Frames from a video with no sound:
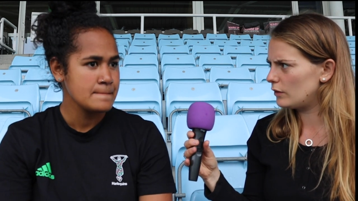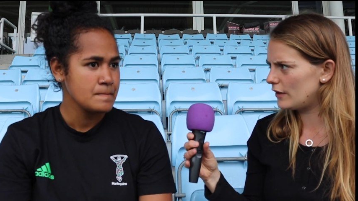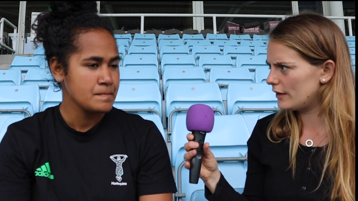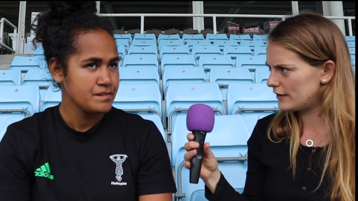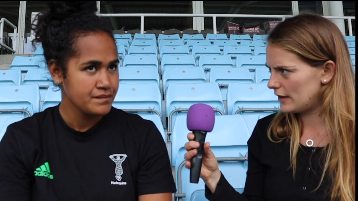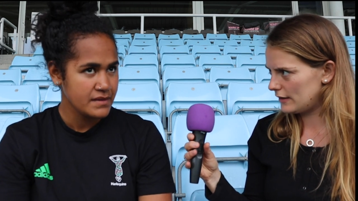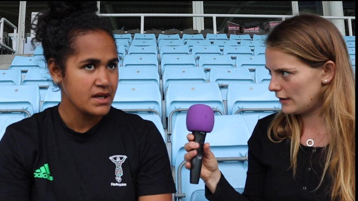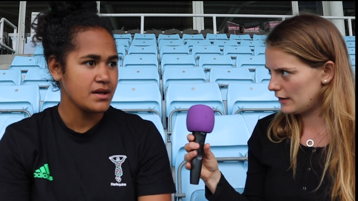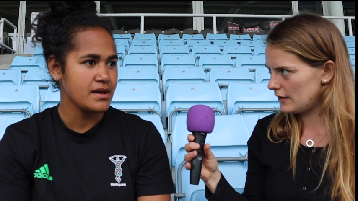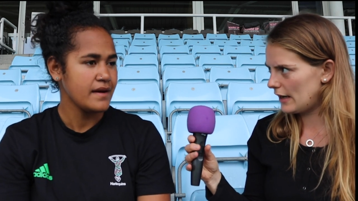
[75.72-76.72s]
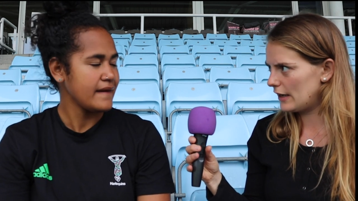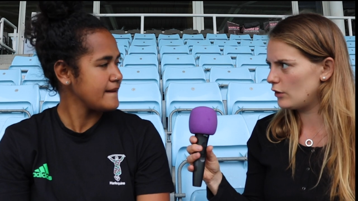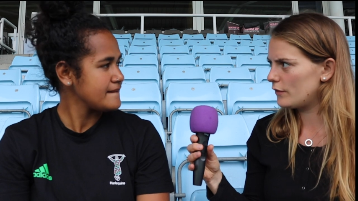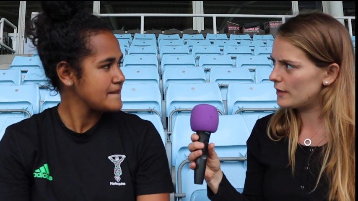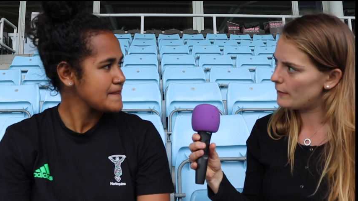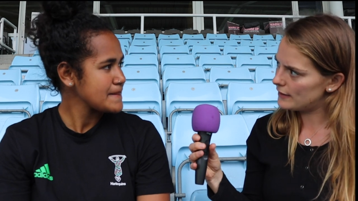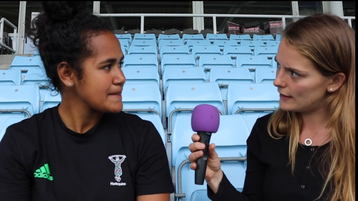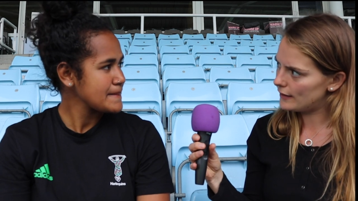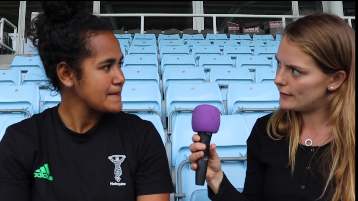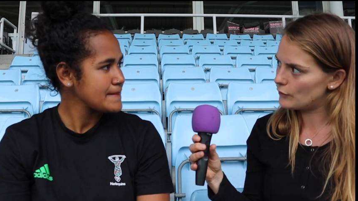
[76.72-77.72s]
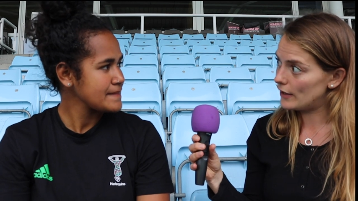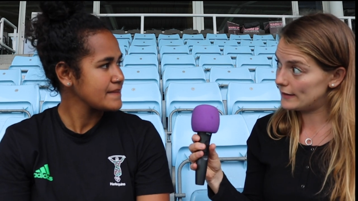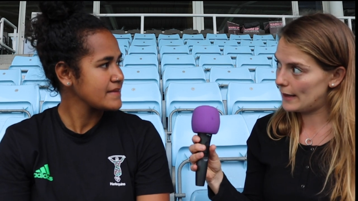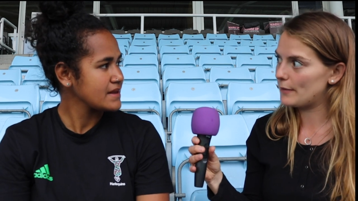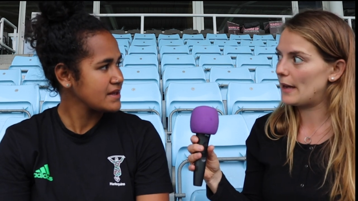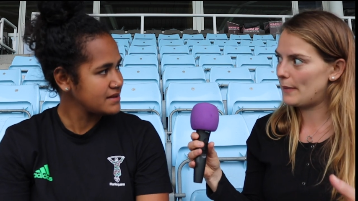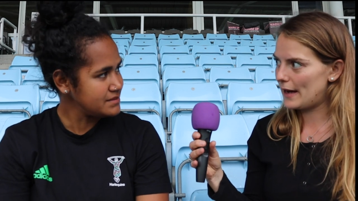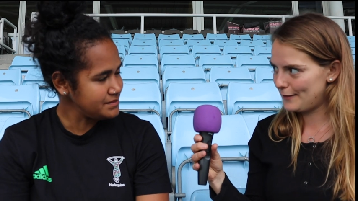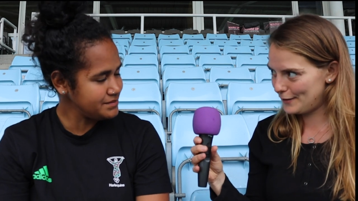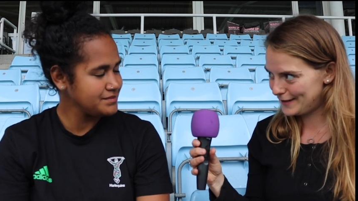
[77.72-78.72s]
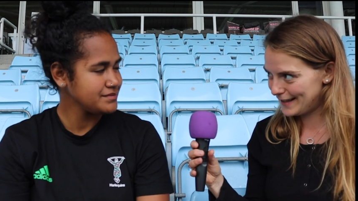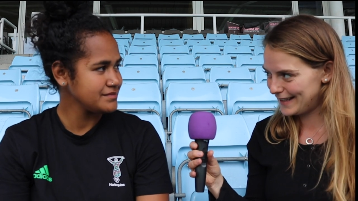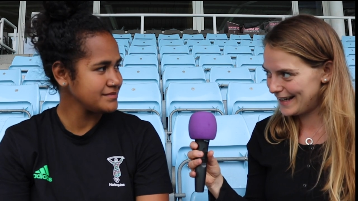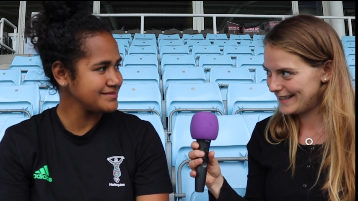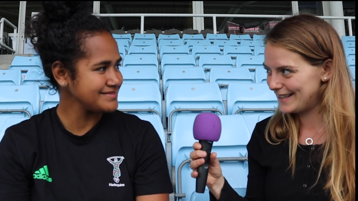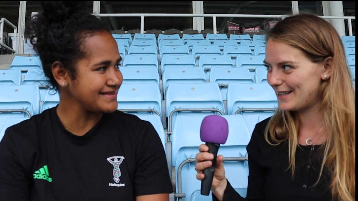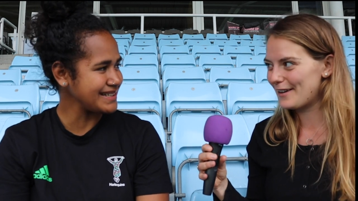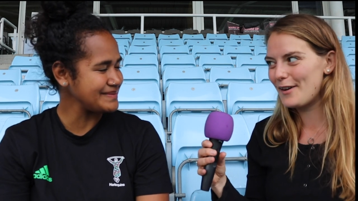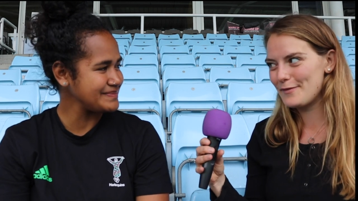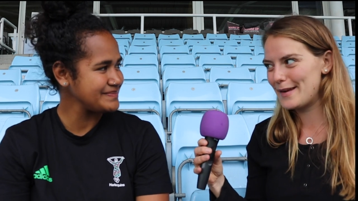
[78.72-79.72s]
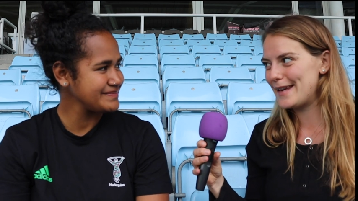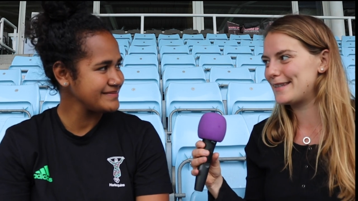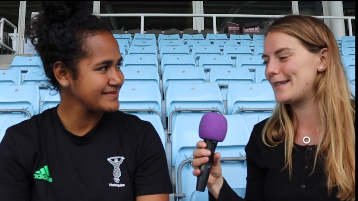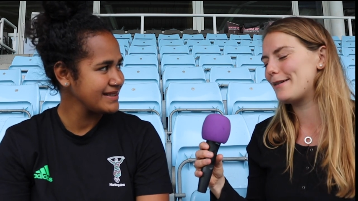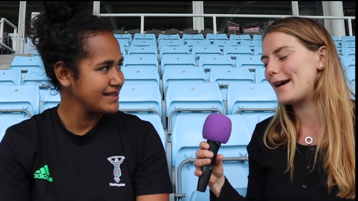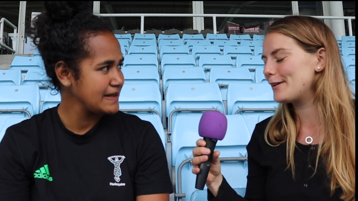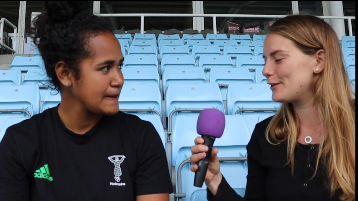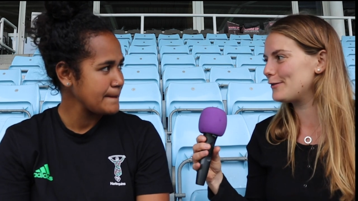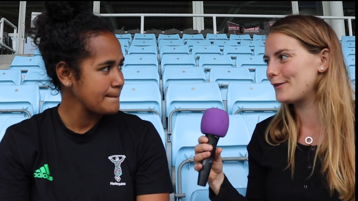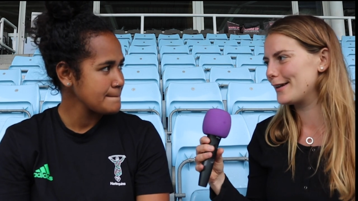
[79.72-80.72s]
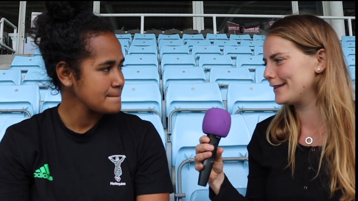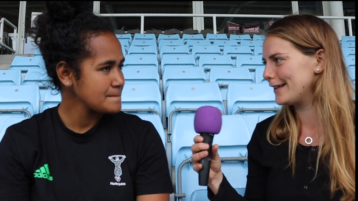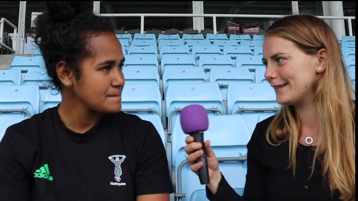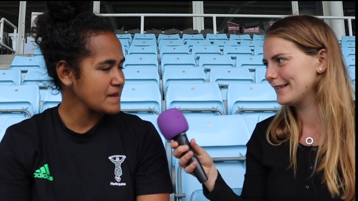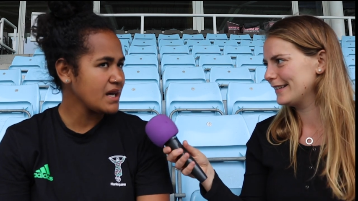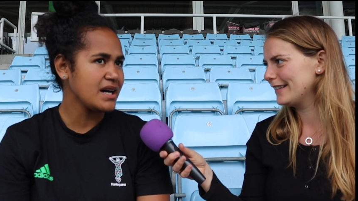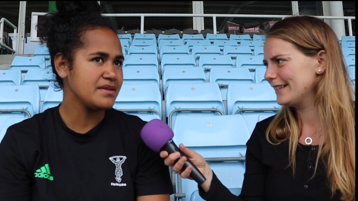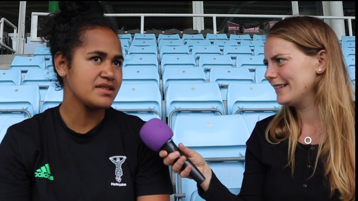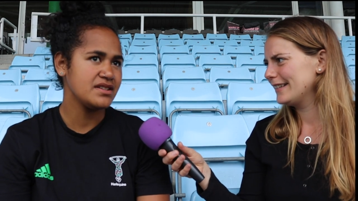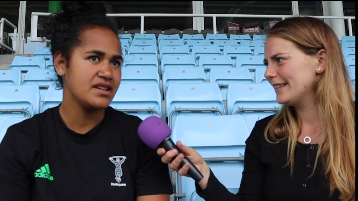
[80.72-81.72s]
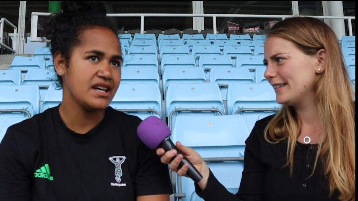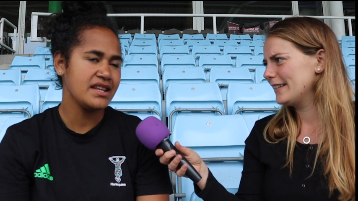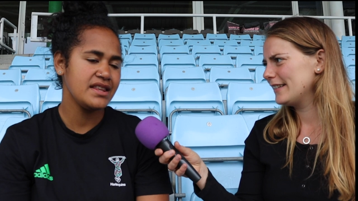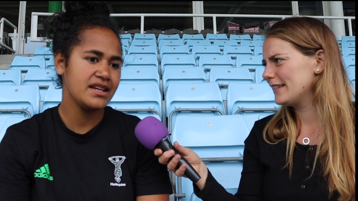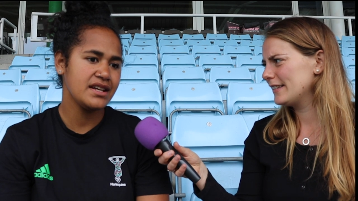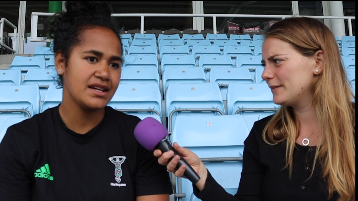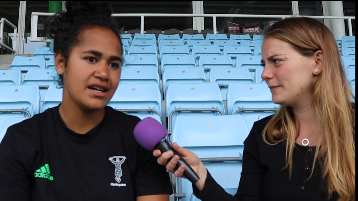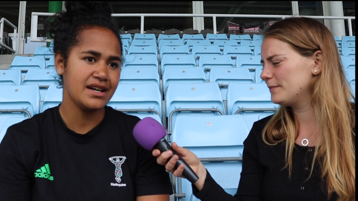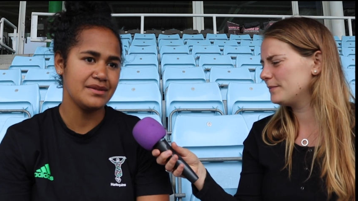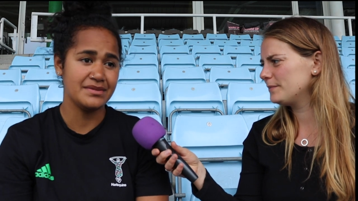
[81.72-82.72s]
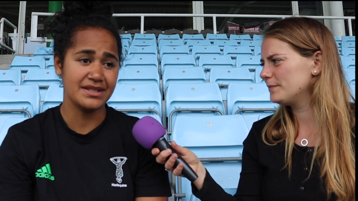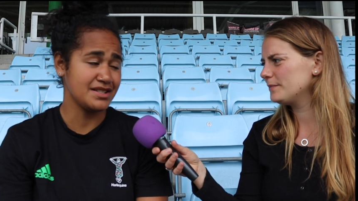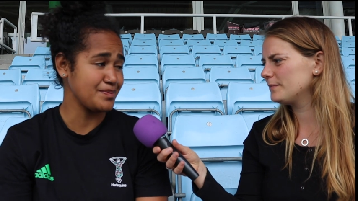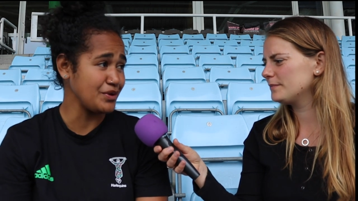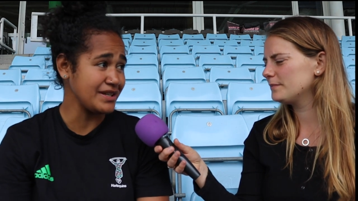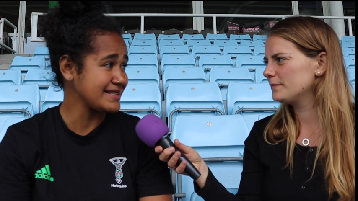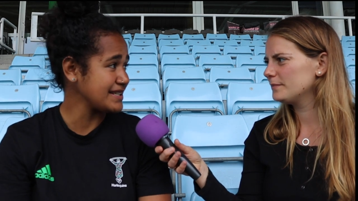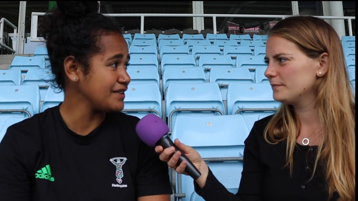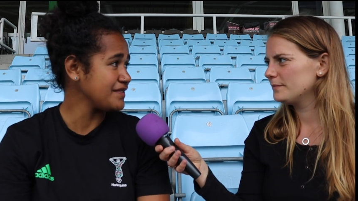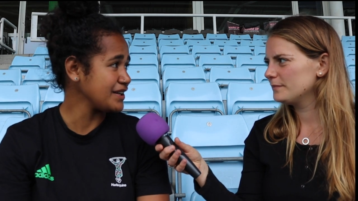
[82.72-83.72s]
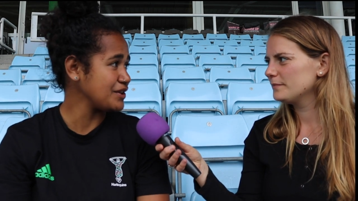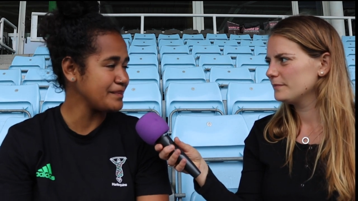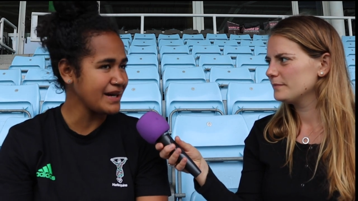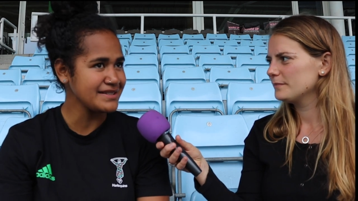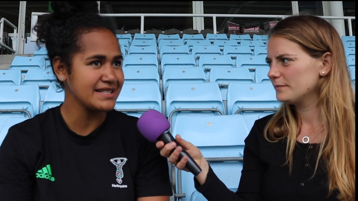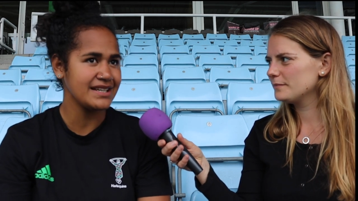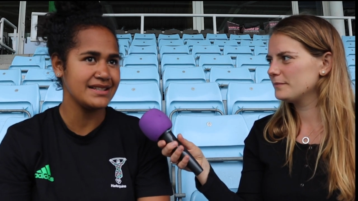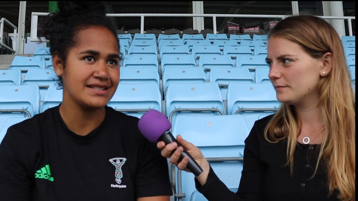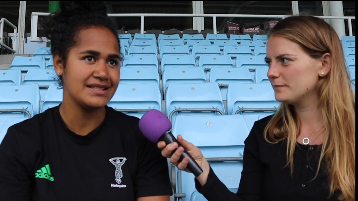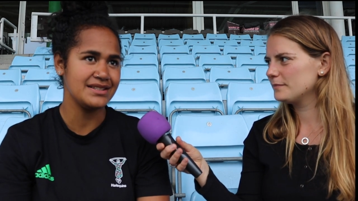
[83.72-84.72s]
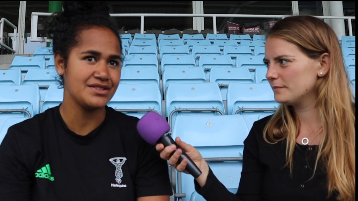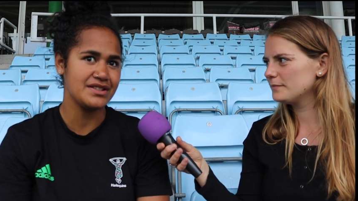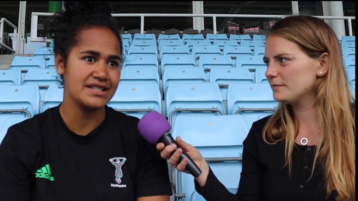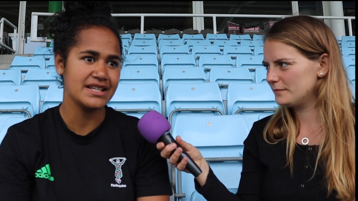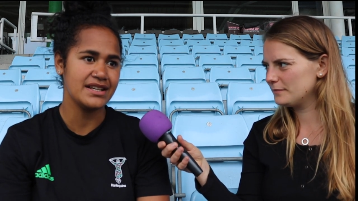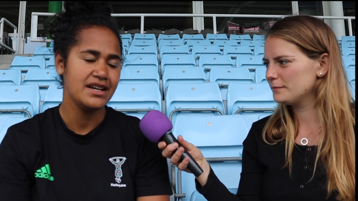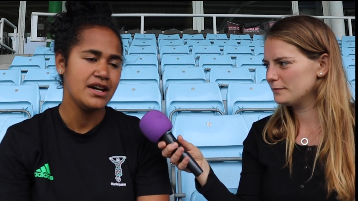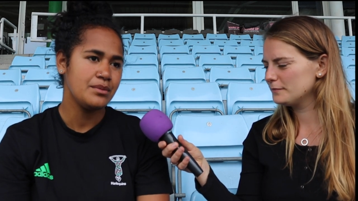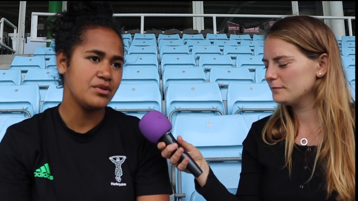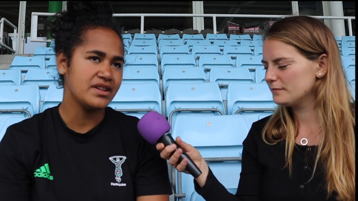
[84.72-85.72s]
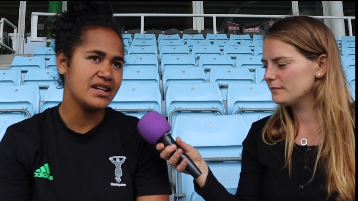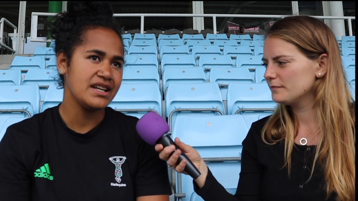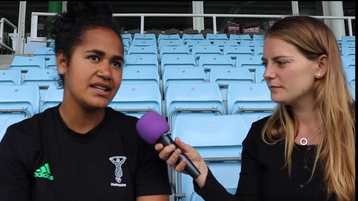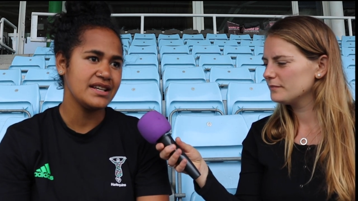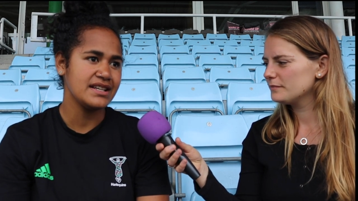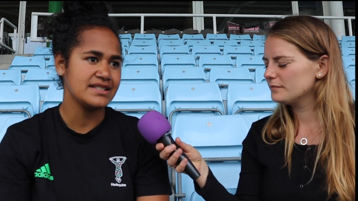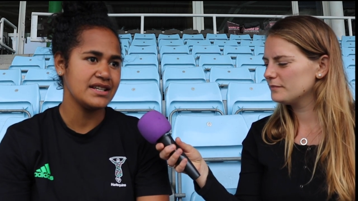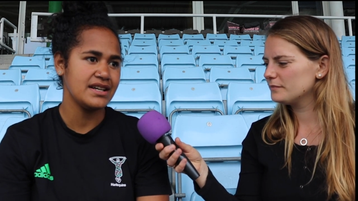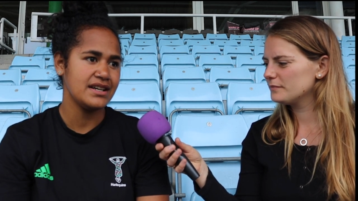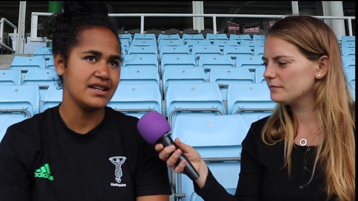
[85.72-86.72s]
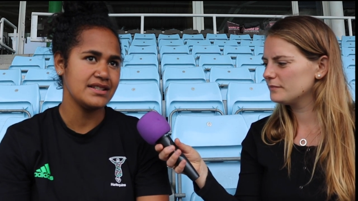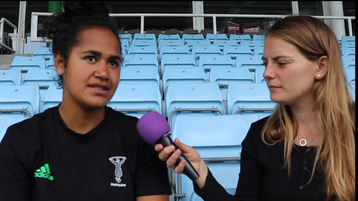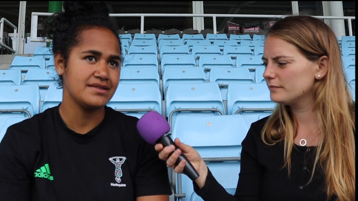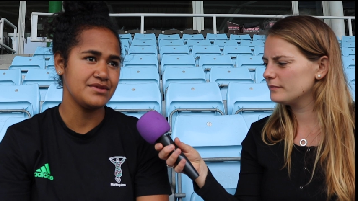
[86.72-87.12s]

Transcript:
Speaker 1: all last season yeah. and you obviously missed England's Grand Slam campaign for the Six Nations. So yeah. it can't have been easy, but how did you find it?
Speaker 2: Oh, absolutely. I think um, as a sport itself, like you're bound to get these injuries and more than anything, it's uh, it's